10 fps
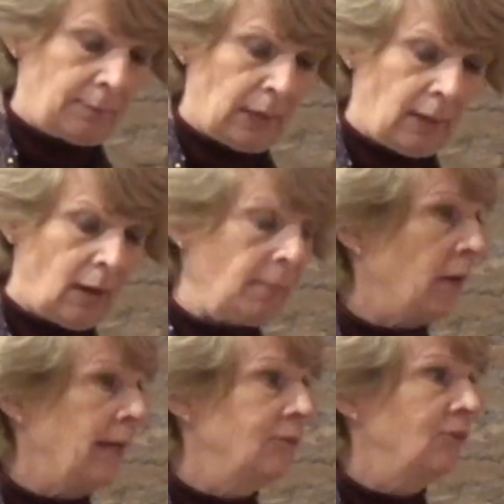her
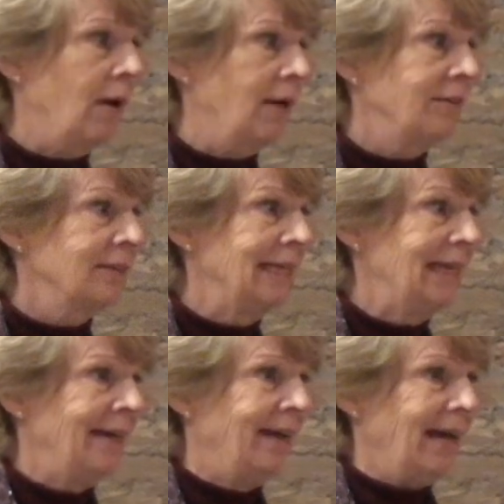brainchild,
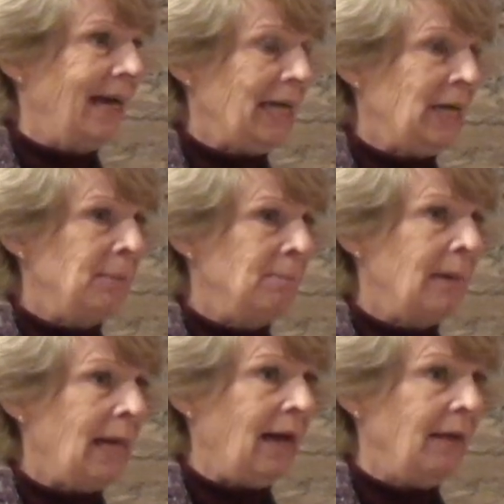and
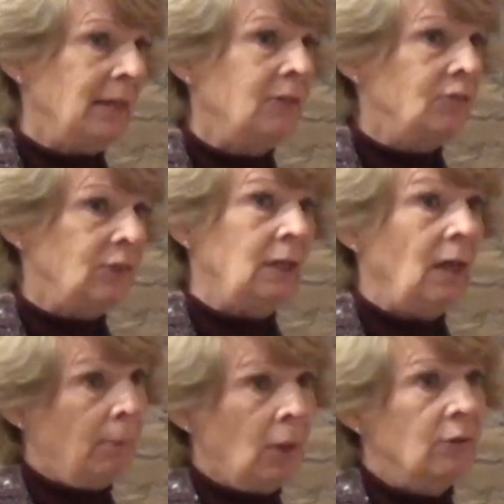then she
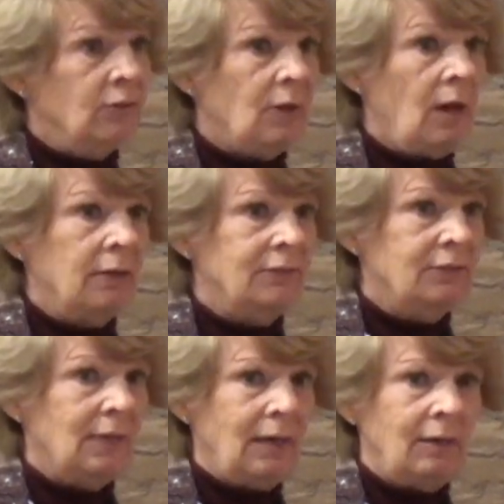approached
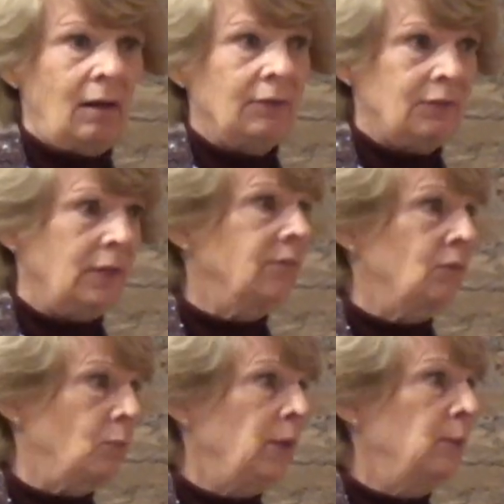us and asked us
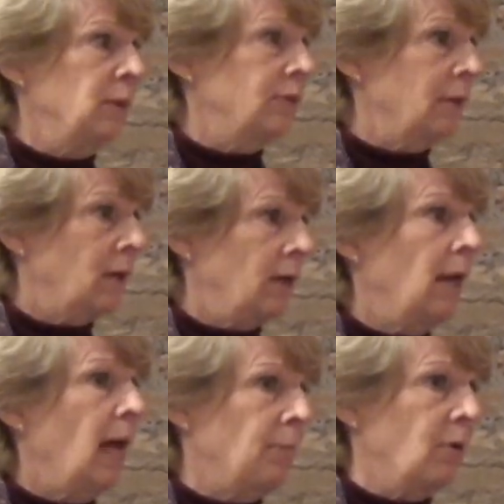if we would
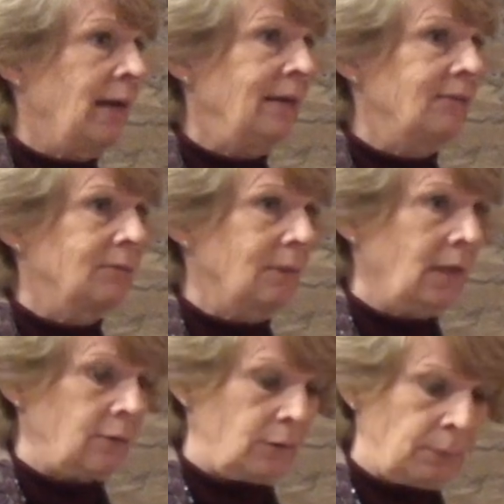collaborate
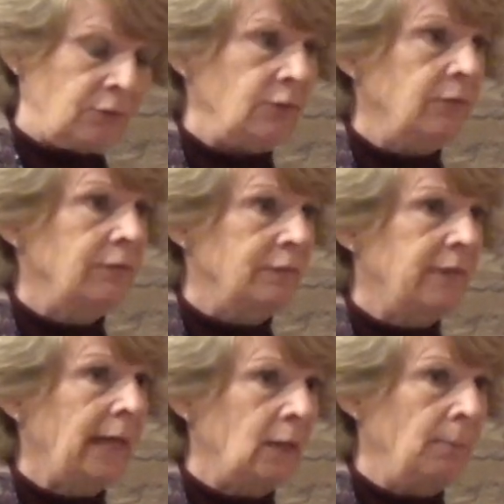to produce the
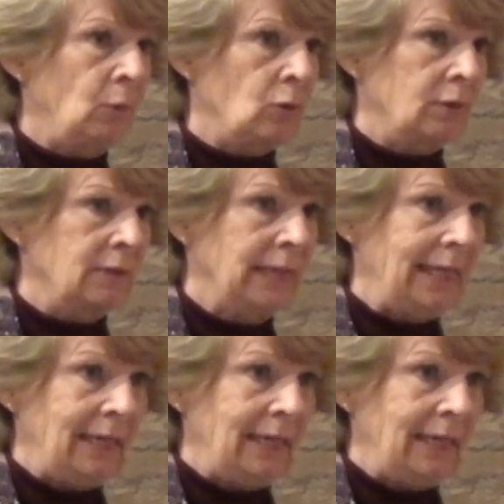second book.